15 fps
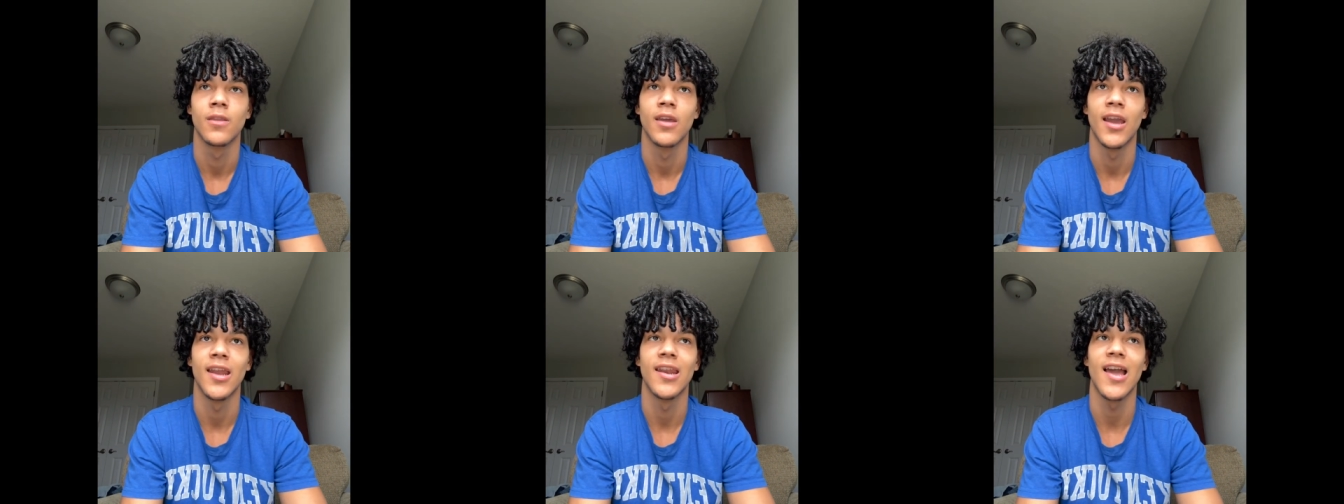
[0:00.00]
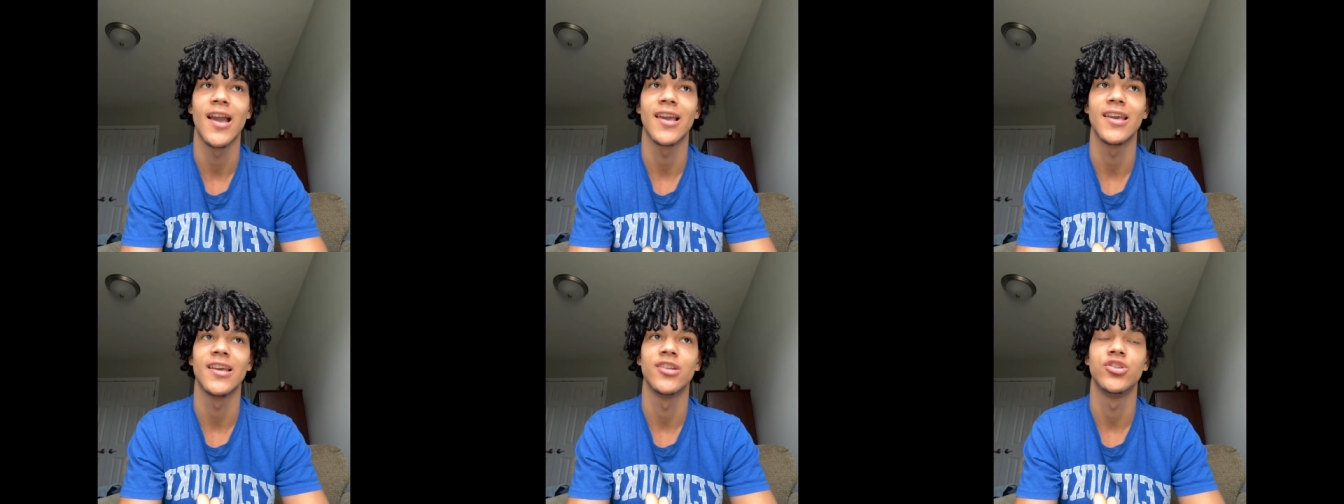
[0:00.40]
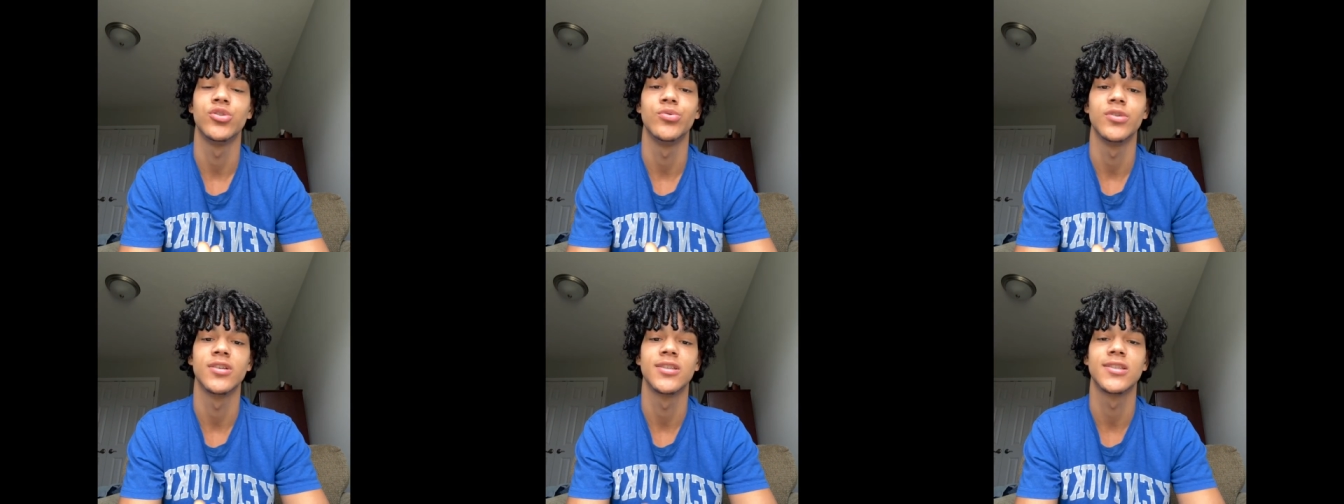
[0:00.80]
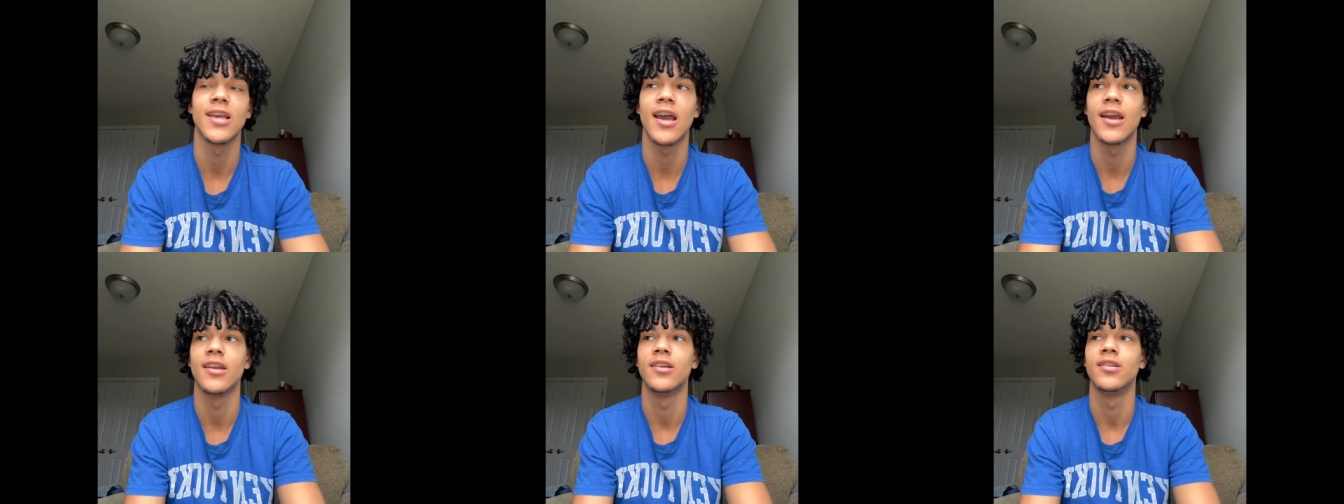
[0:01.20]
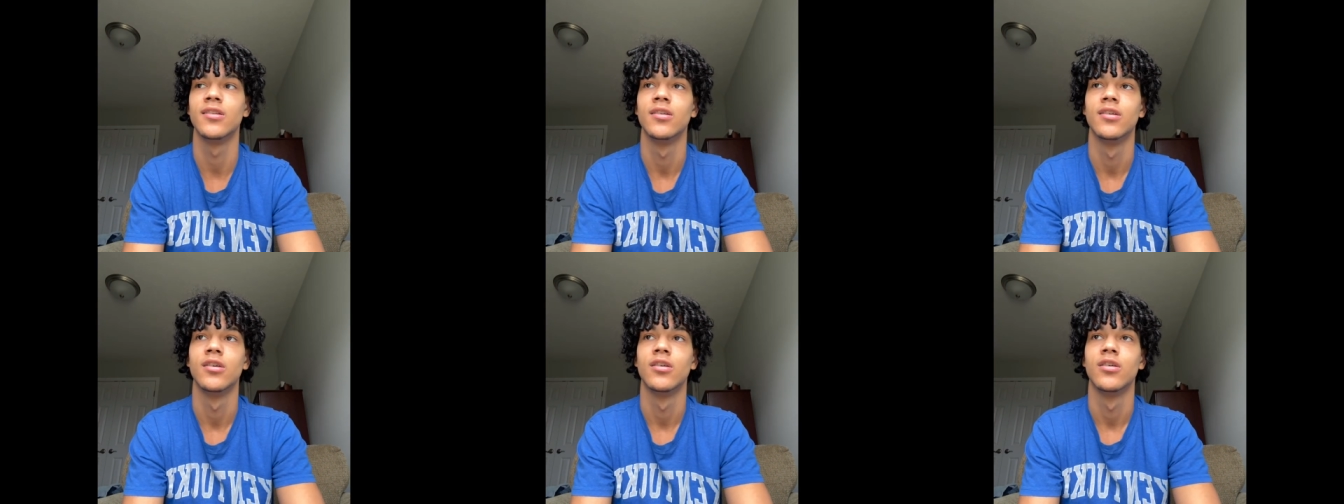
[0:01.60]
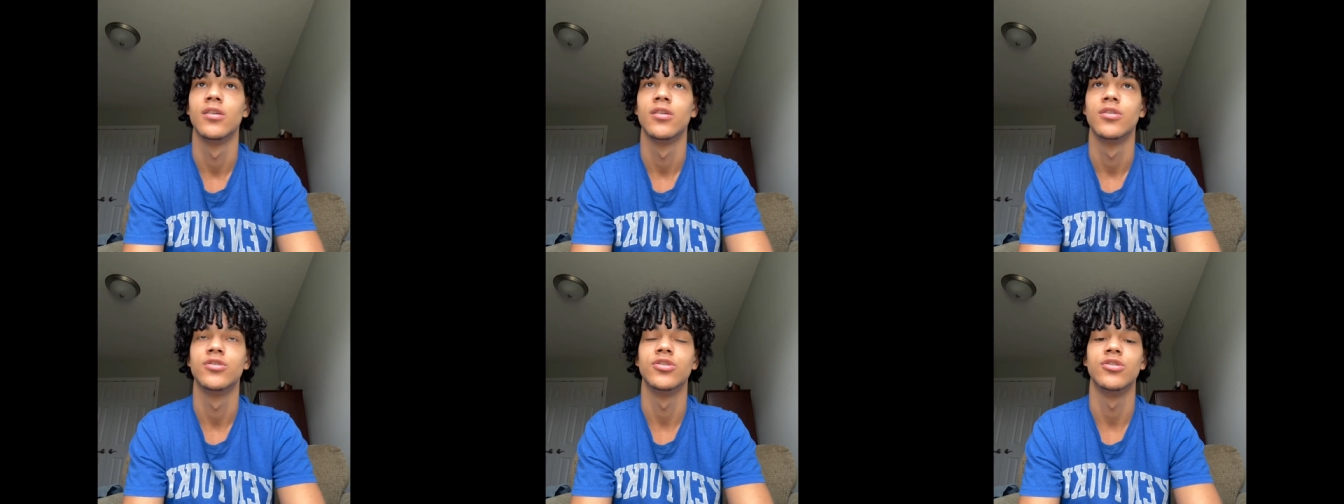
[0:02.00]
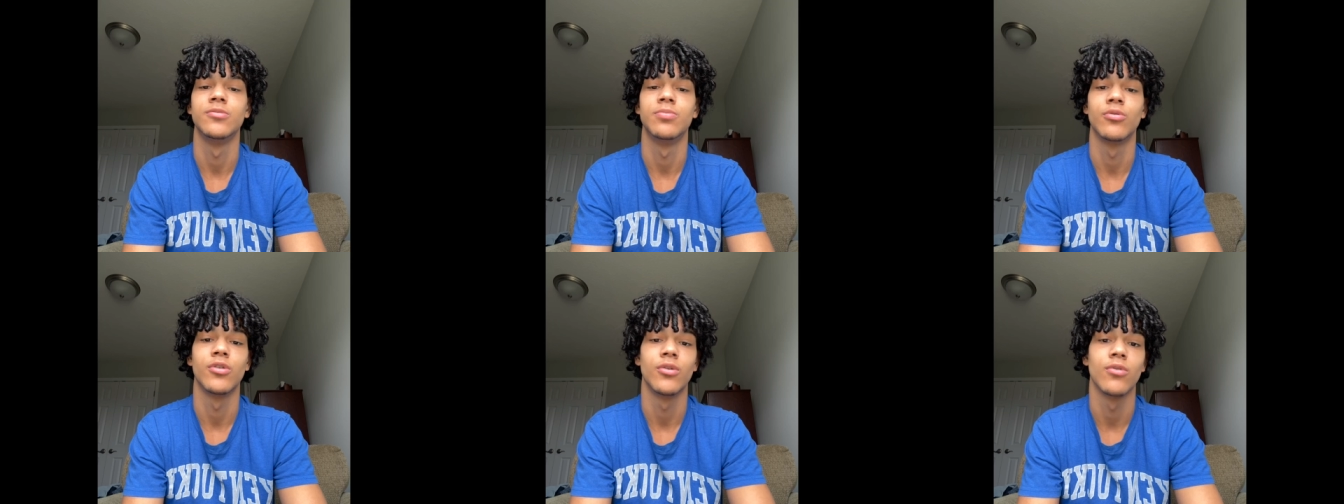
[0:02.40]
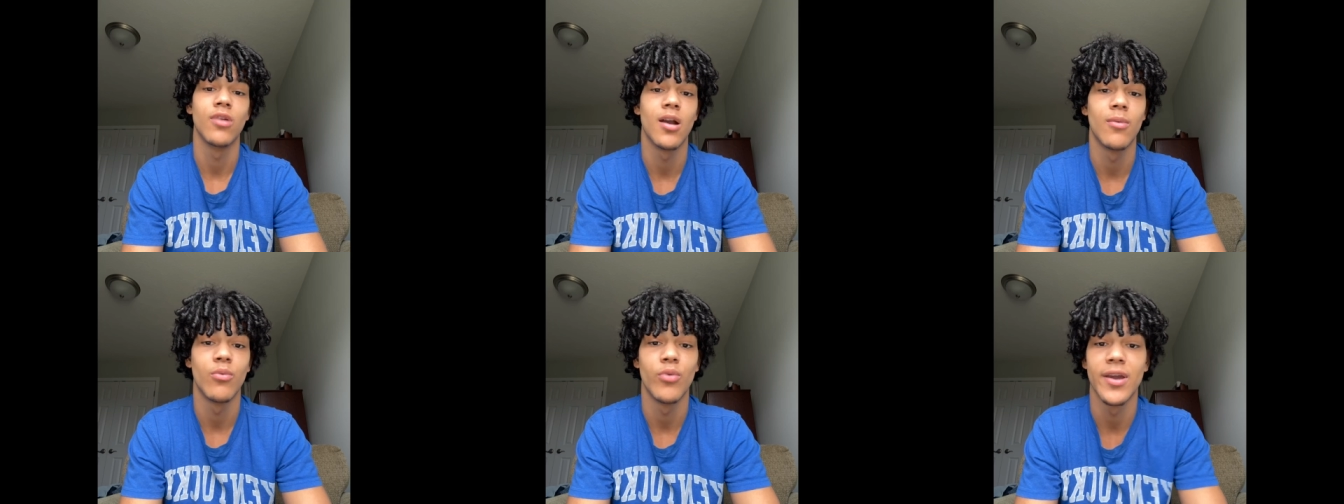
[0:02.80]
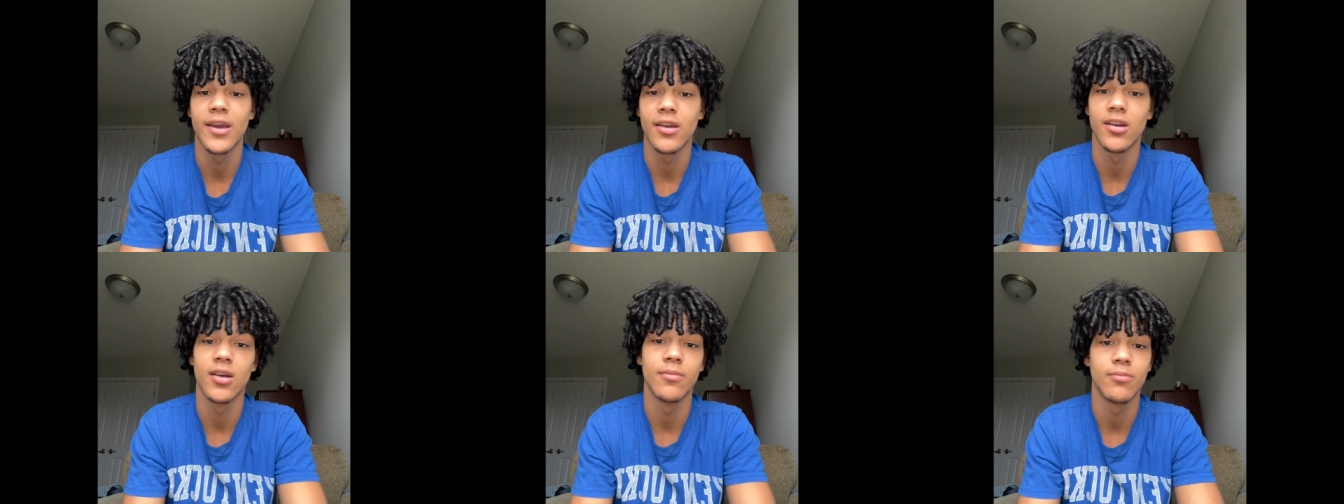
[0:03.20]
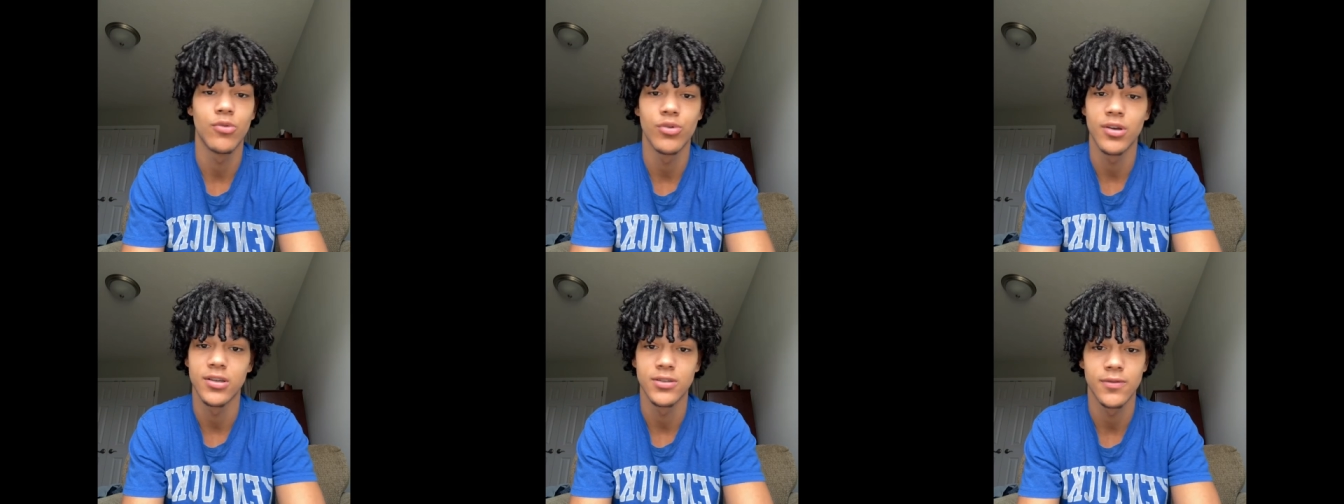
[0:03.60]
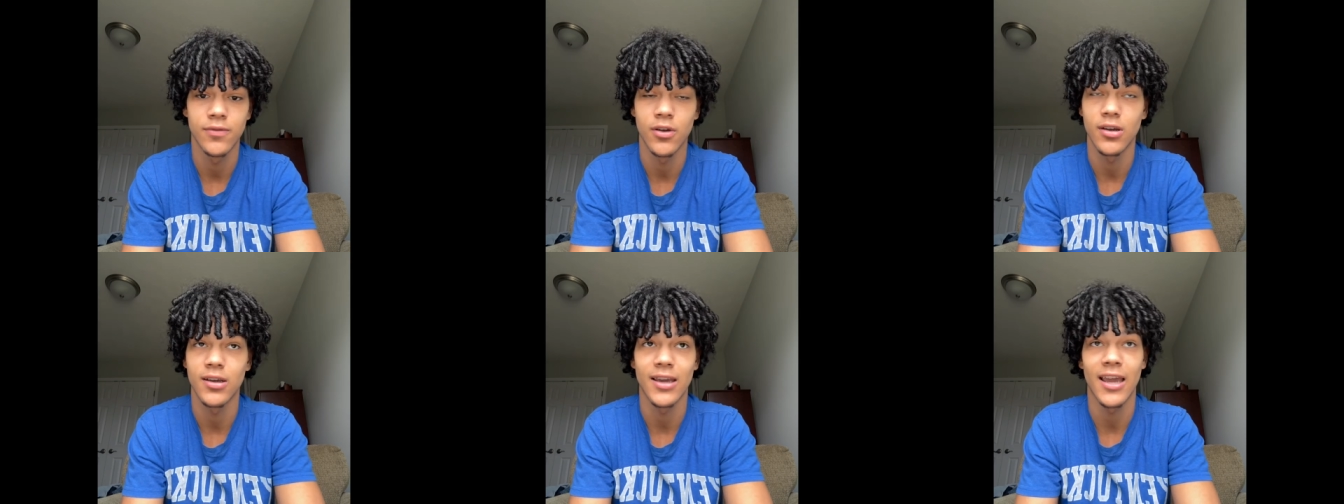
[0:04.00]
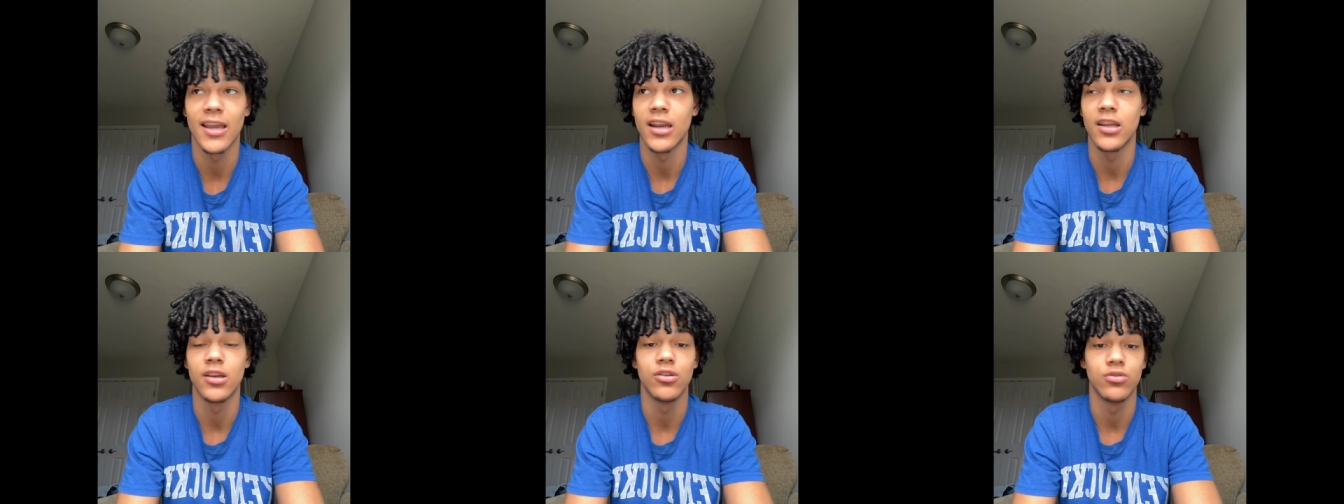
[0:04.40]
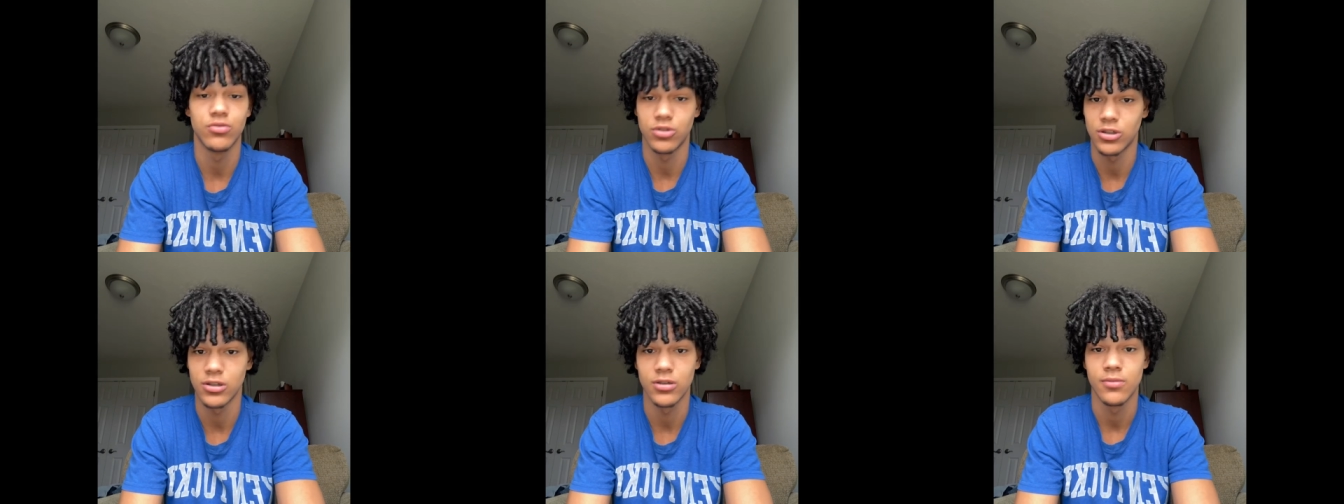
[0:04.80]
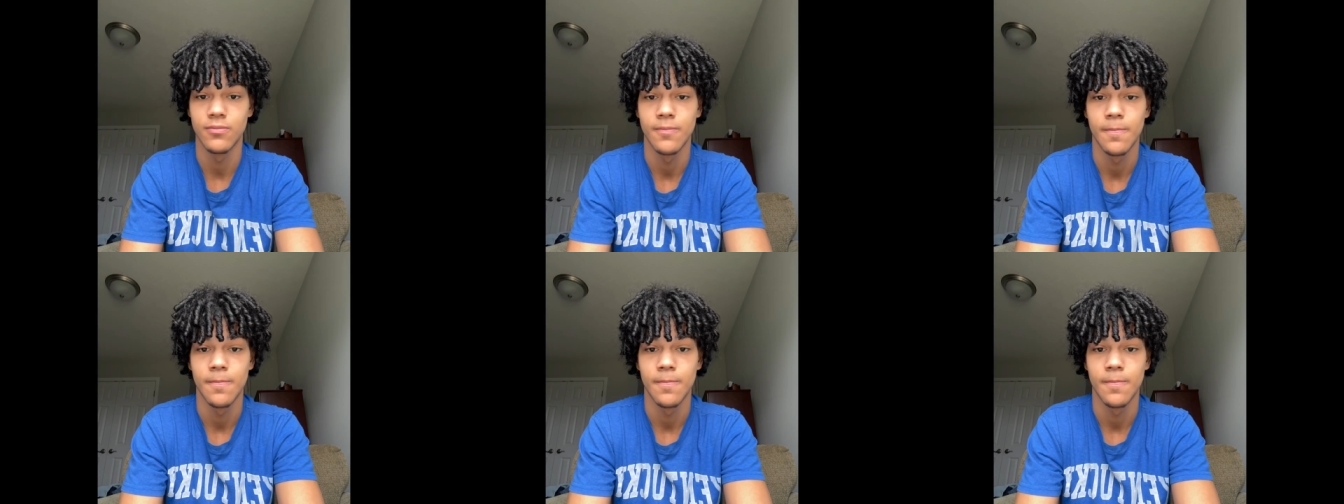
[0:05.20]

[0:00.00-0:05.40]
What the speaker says: and not get too excited to the point where I'm waking up quick as fuck, can't even do shit.